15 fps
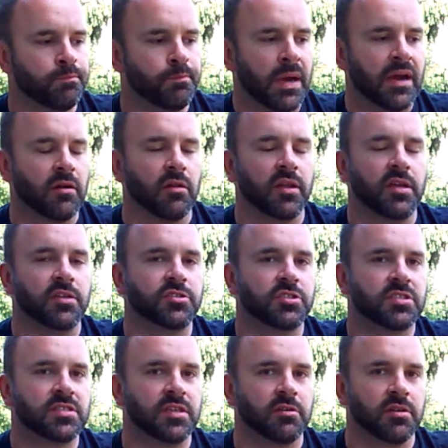barrel age
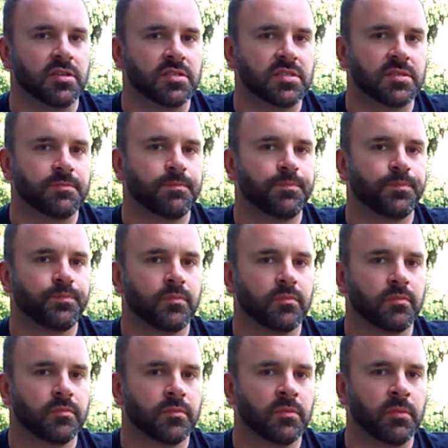series?
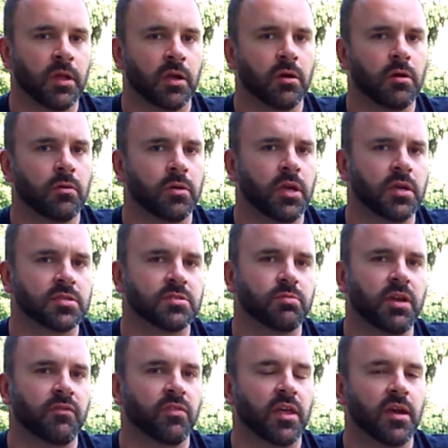You're like, oh yes,
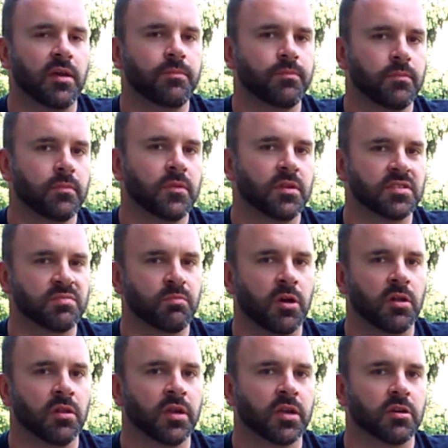we have that. It's
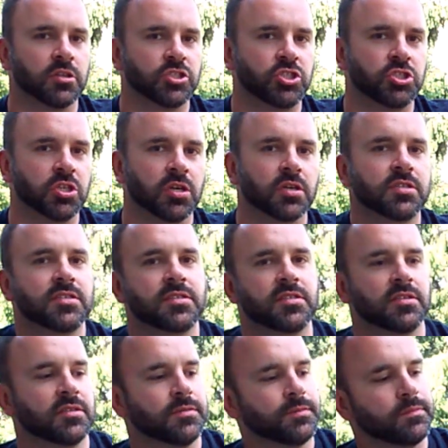malt liquor, jerks.
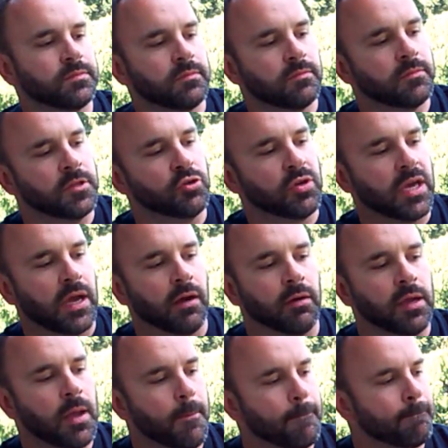You
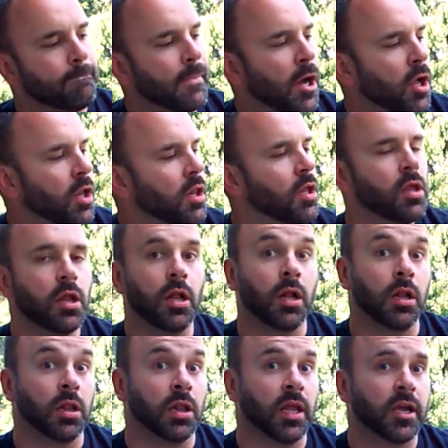carry malt
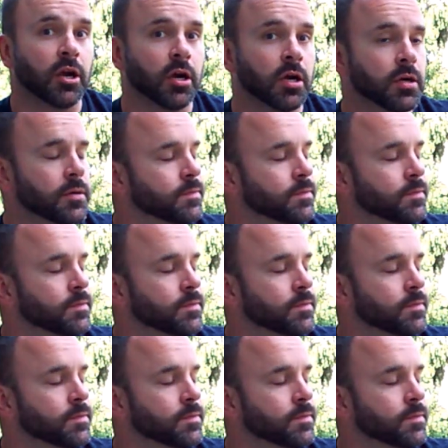liquor.